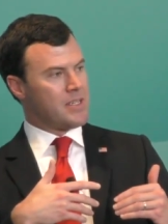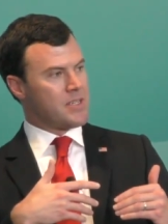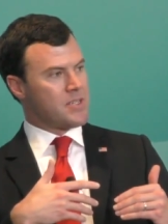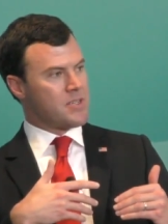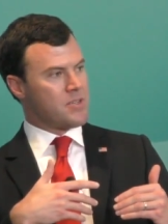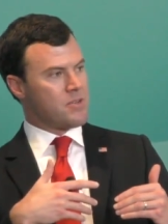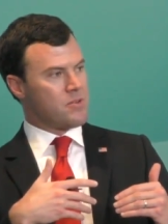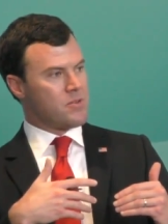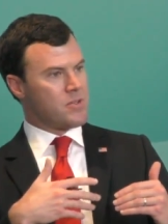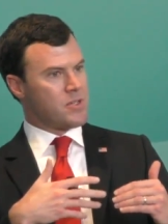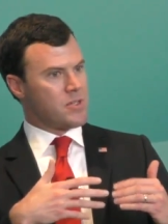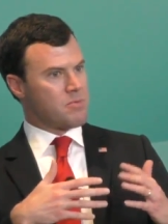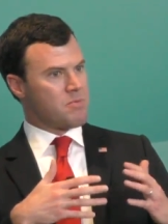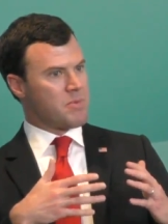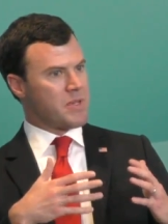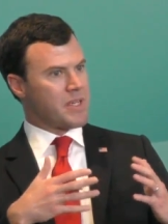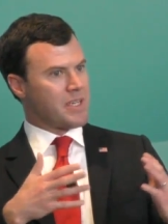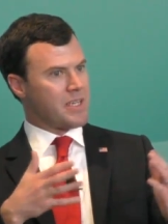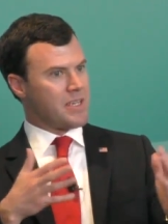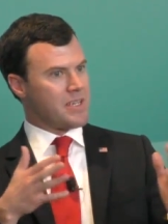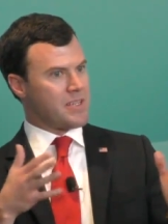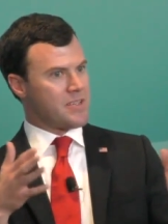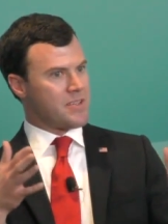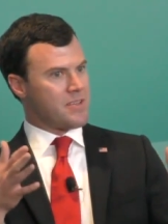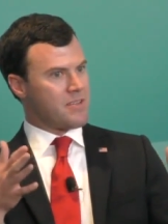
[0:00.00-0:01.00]
So just
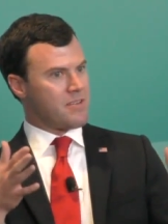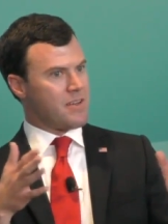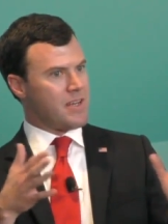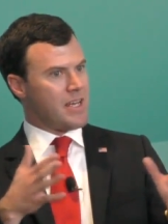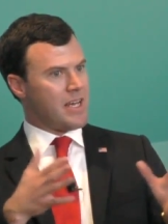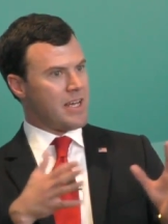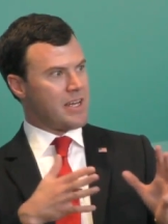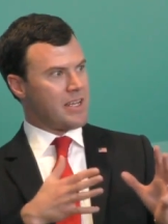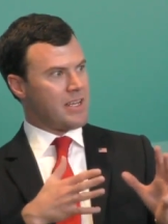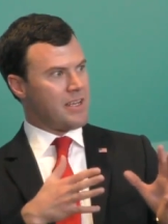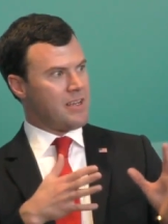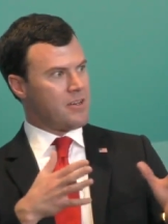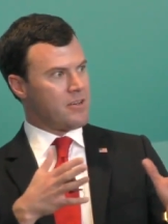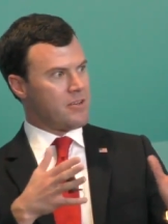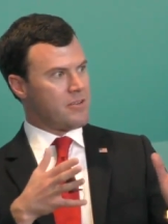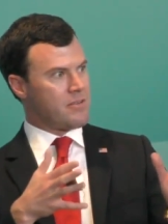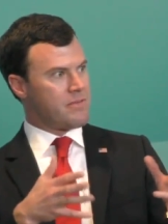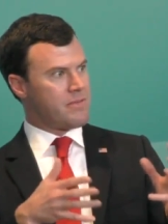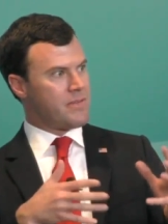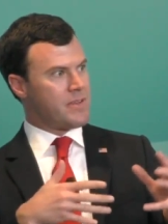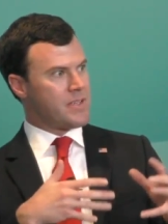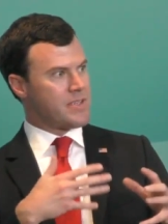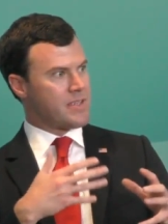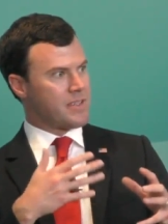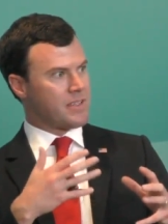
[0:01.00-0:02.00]
because they're not here to
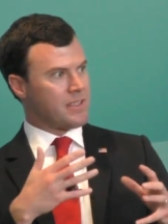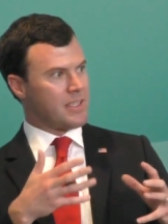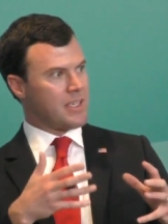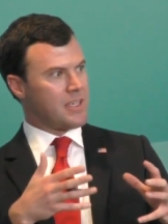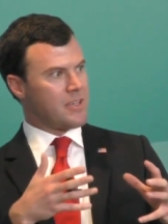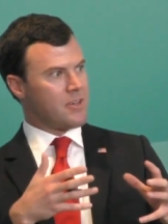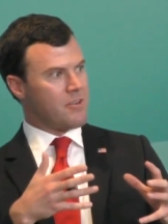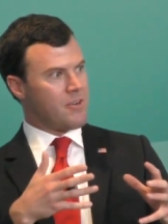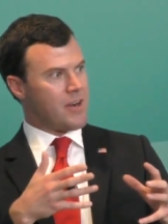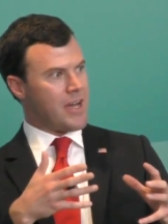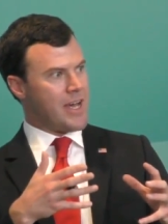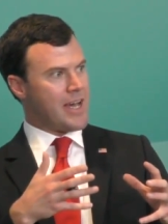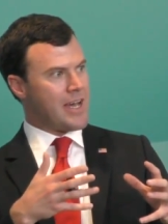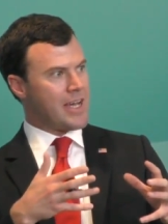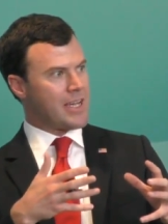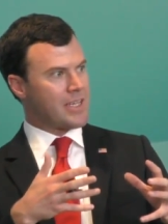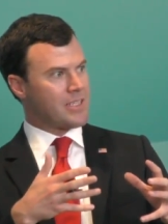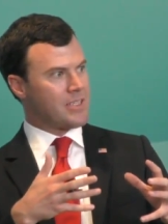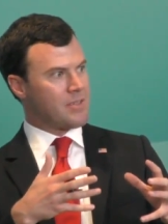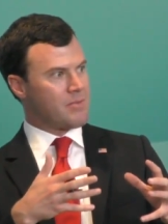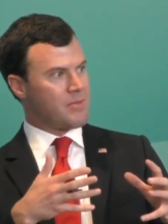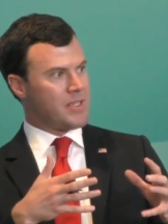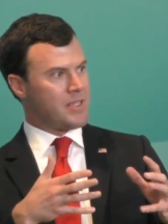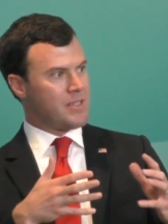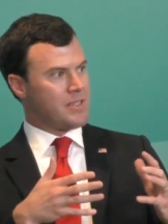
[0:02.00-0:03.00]
physically
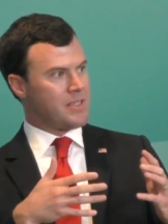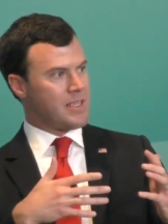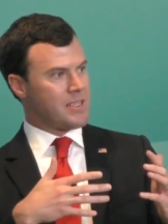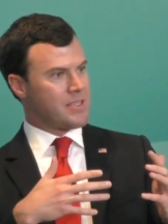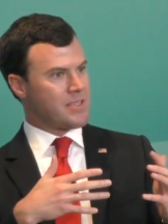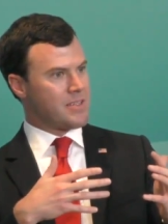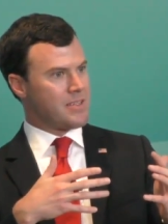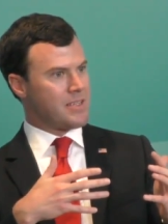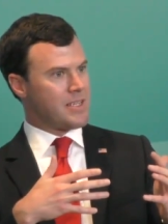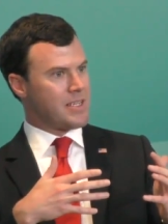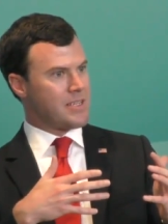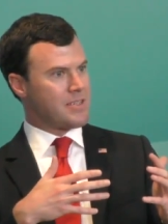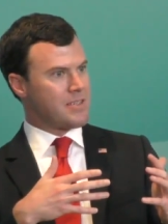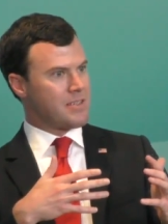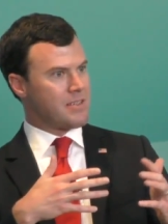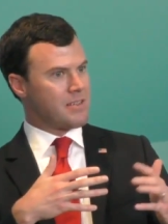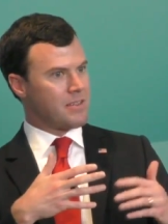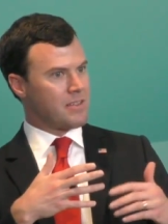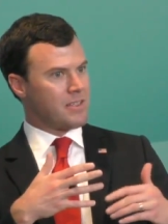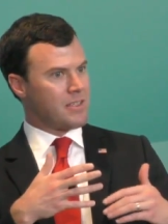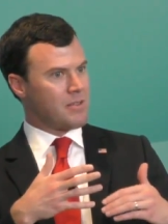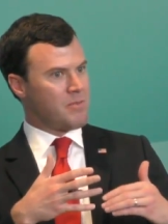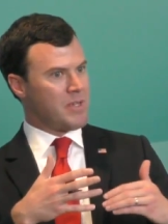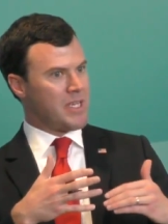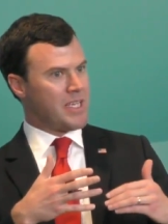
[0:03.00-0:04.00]
interact, I mean, it doesn't
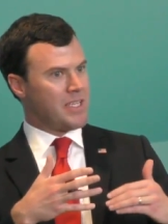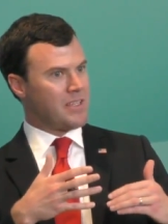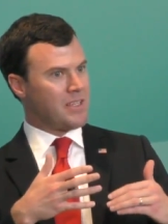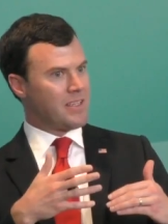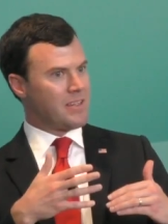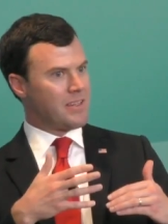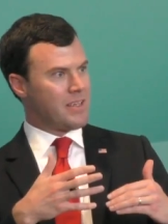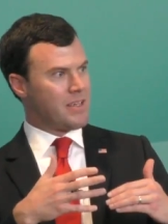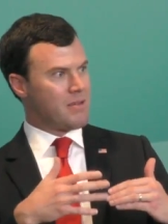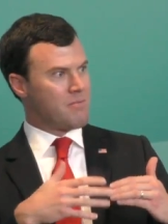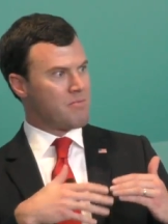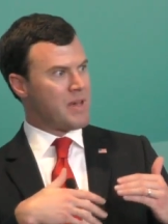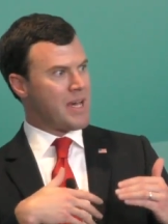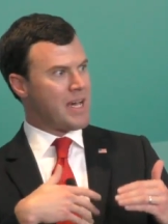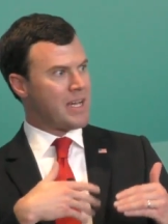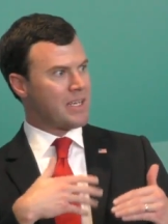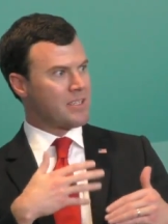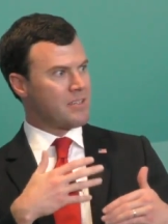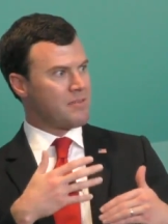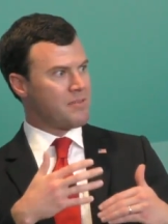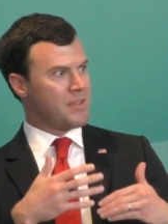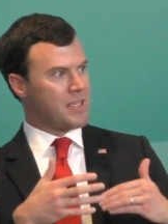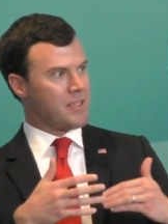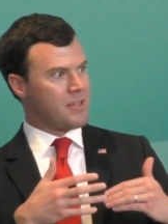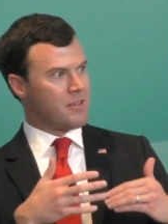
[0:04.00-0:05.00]
necessarily mean that the
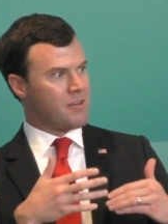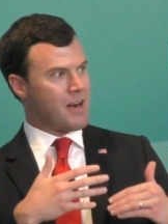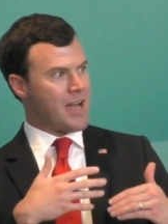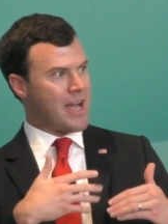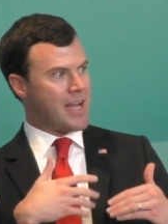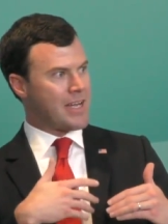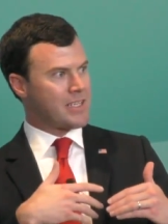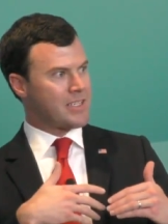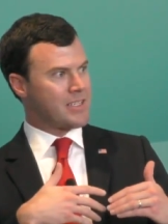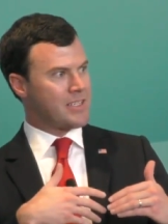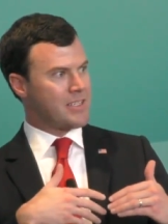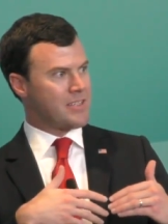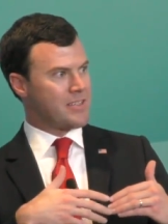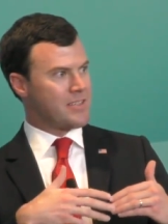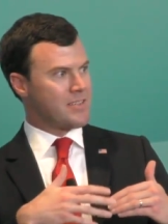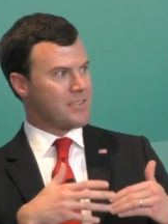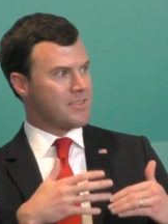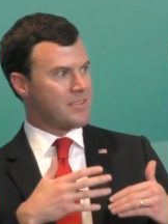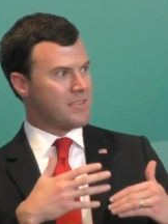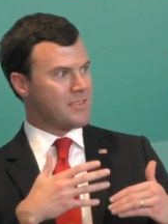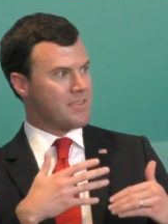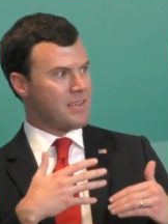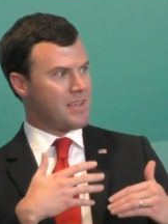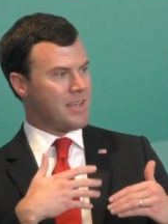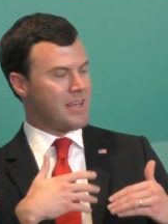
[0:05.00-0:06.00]
impact of the interaction
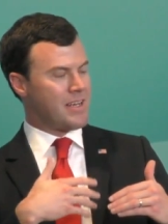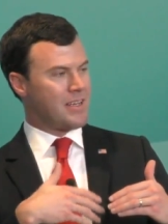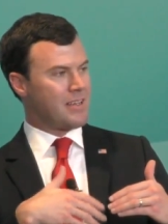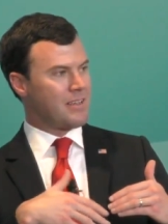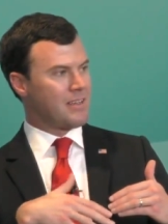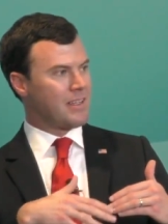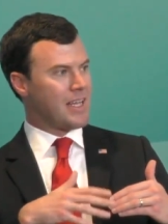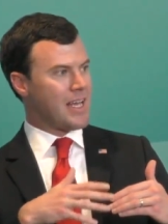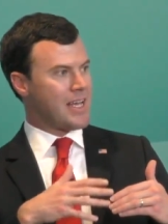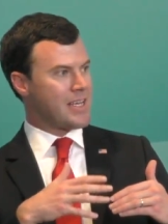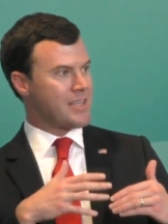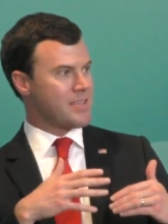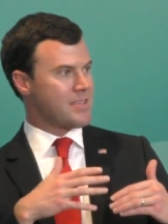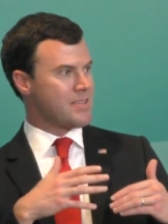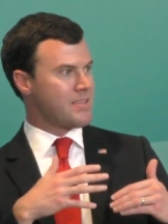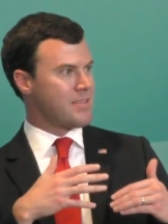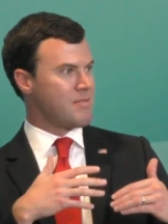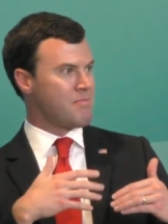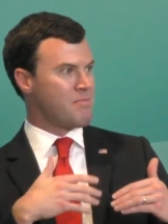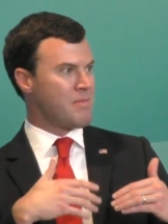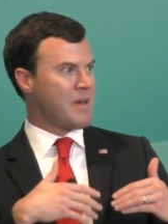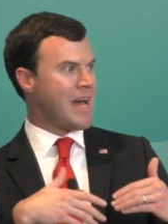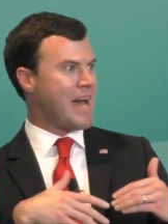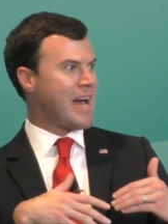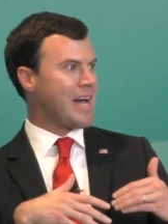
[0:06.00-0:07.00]
is any less
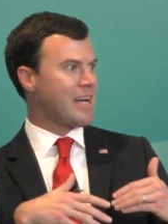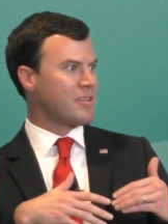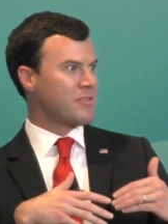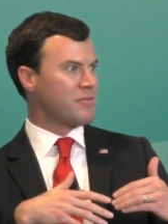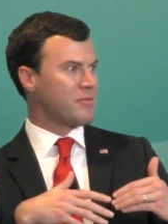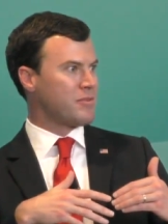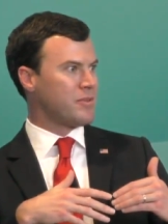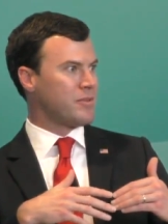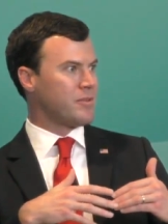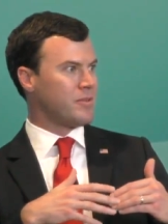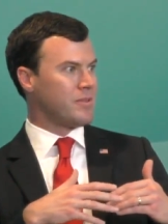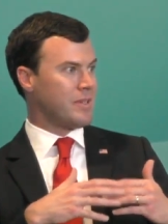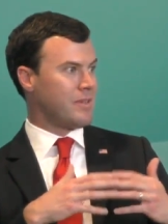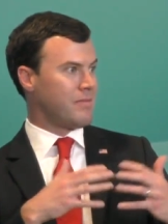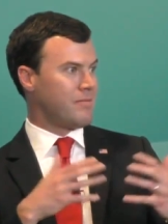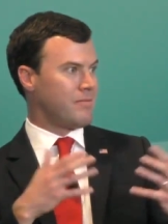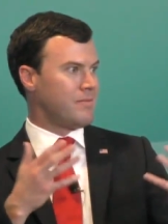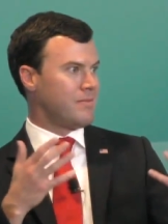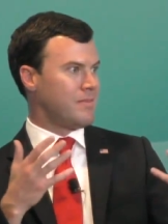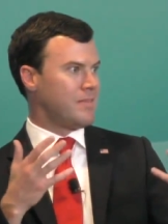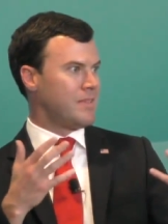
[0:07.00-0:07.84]
impactful. And